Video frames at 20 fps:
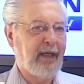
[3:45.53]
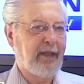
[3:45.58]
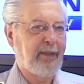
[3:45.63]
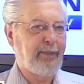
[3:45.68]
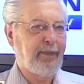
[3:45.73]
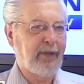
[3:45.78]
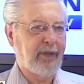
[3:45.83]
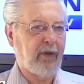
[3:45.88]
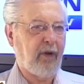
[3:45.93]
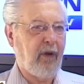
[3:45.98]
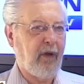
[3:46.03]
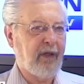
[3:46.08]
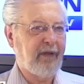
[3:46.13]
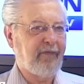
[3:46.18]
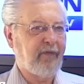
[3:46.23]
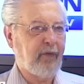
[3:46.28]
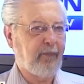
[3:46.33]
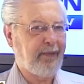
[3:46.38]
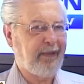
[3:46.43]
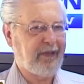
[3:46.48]
put all of
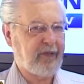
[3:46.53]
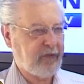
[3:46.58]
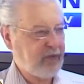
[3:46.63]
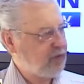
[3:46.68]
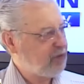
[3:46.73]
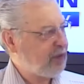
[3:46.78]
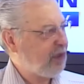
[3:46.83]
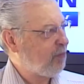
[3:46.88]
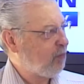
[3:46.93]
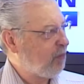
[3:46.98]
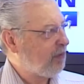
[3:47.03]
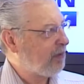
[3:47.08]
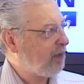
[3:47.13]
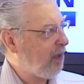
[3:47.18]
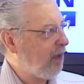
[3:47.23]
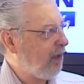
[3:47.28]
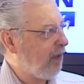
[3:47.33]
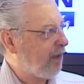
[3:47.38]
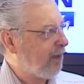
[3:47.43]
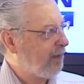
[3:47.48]
your pictures on one
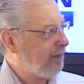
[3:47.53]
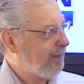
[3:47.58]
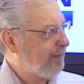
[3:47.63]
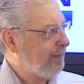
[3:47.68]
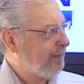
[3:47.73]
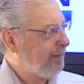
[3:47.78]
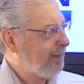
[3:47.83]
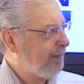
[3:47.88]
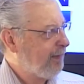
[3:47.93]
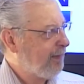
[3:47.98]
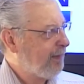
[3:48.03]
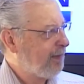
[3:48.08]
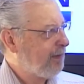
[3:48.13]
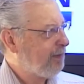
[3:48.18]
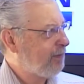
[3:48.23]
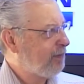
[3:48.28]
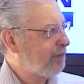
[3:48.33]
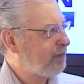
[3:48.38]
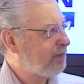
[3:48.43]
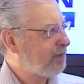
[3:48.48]
card.
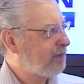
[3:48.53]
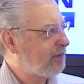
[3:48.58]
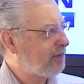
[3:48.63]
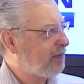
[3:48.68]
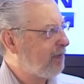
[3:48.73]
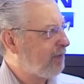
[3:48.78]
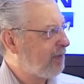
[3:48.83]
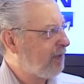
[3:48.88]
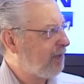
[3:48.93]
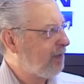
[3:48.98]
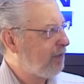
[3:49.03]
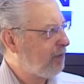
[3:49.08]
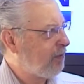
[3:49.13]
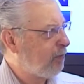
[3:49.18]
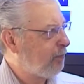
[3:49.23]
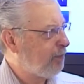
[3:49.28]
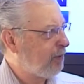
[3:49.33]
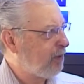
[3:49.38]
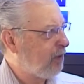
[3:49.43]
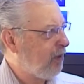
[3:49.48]
There's something,
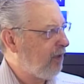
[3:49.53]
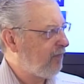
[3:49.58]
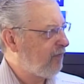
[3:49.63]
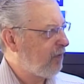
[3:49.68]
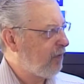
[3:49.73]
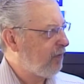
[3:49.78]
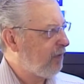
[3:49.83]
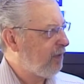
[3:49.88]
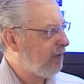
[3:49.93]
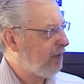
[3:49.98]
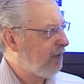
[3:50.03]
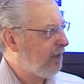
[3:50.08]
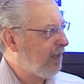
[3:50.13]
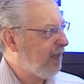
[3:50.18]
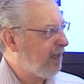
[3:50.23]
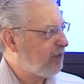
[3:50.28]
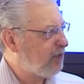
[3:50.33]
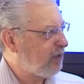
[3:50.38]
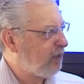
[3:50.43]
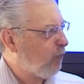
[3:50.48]
don't put all of your
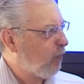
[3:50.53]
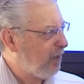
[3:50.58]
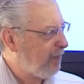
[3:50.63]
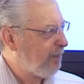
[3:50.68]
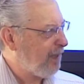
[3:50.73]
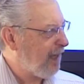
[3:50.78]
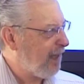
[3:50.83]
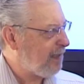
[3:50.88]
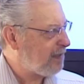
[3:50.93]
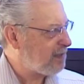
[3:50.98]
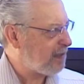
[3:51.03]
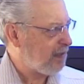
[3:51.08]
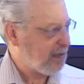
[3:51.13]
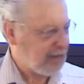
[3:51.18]
eggs in one basket.